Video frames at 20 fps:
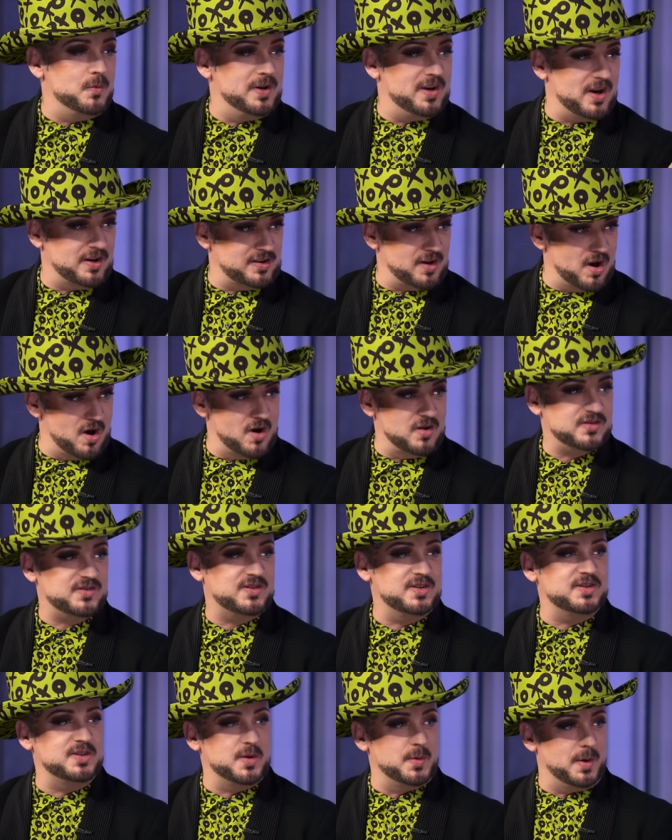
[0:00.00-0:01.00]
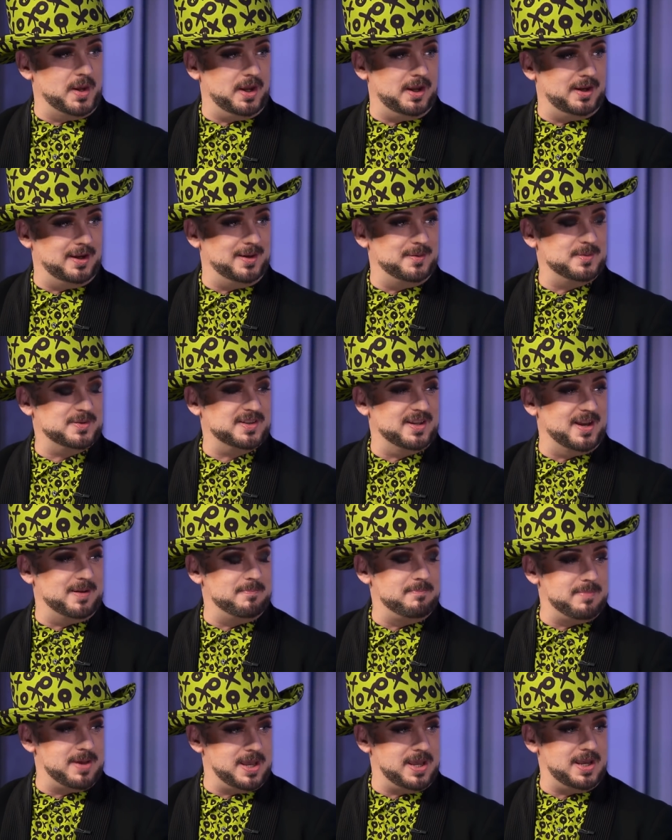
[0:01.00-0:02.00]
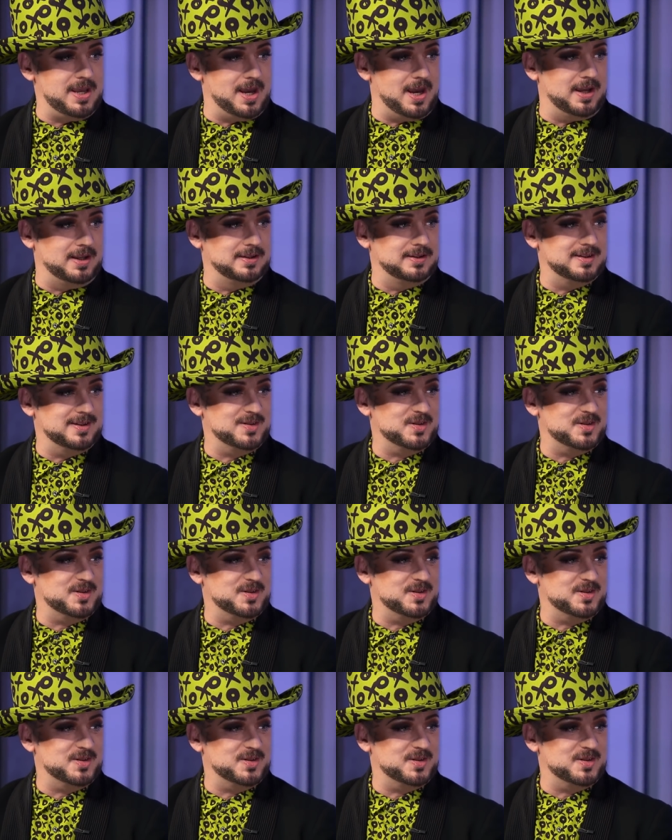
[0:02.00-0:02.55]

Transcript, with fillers: When I got asked to do it, it was like me and